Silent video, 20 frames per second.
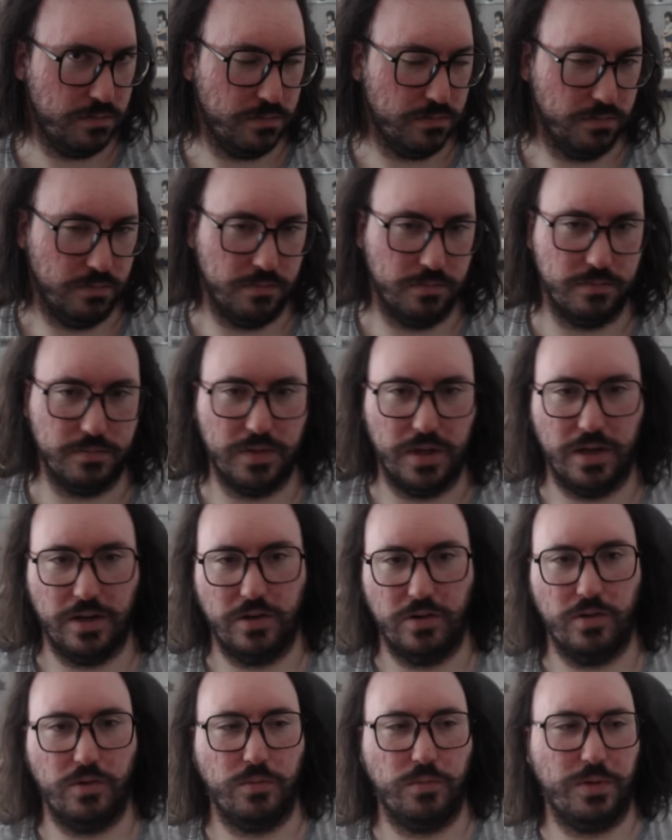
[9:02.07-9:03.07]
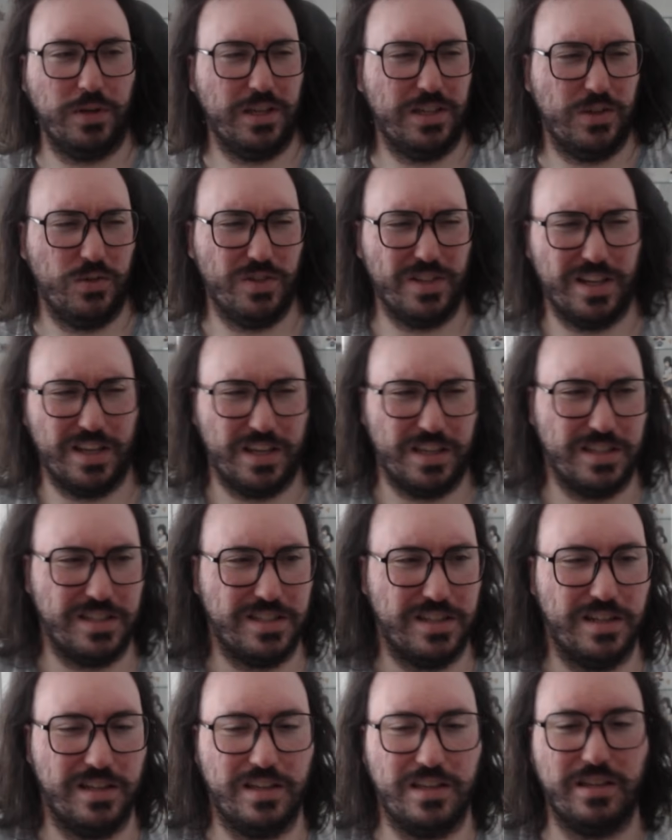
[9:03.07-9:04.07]
I don't know, because it was like a
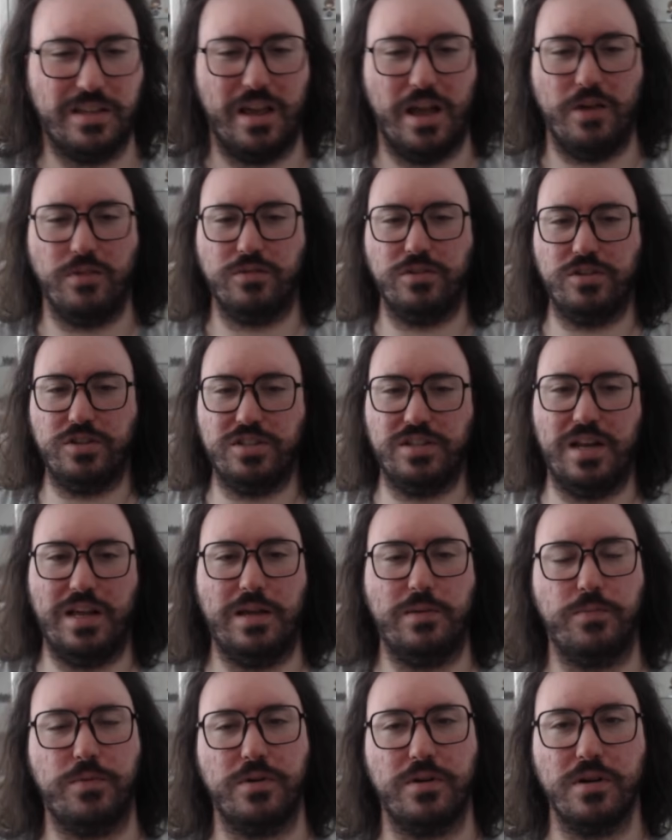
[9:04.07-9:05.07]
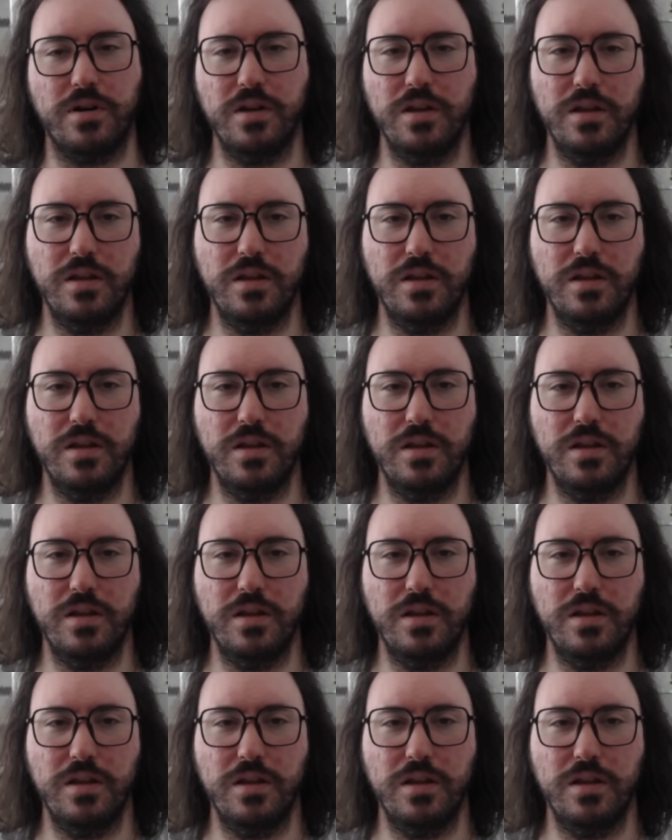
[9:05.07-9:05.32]
counter sniper.